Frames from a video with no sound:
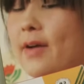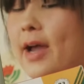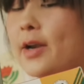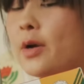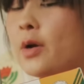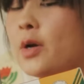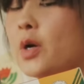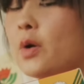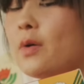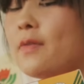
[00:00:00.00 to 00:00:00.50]
I
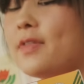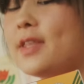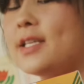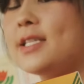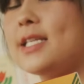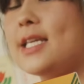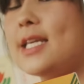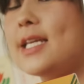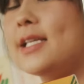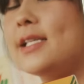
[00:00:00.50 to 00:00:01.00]
don't know if
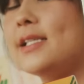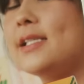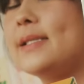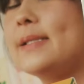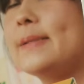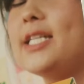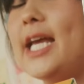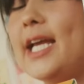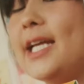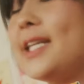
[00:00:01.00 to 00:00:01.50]
this
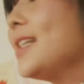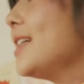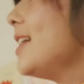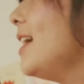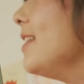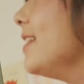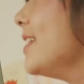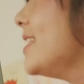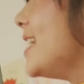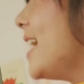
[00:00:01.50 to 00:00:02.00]
is
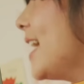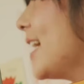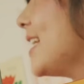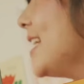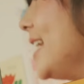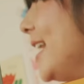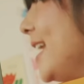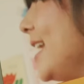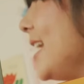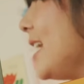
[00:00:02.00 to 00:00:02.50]
Technicolor
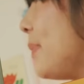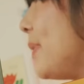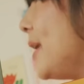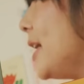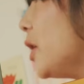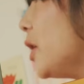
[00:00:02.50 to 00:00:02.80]
technique, but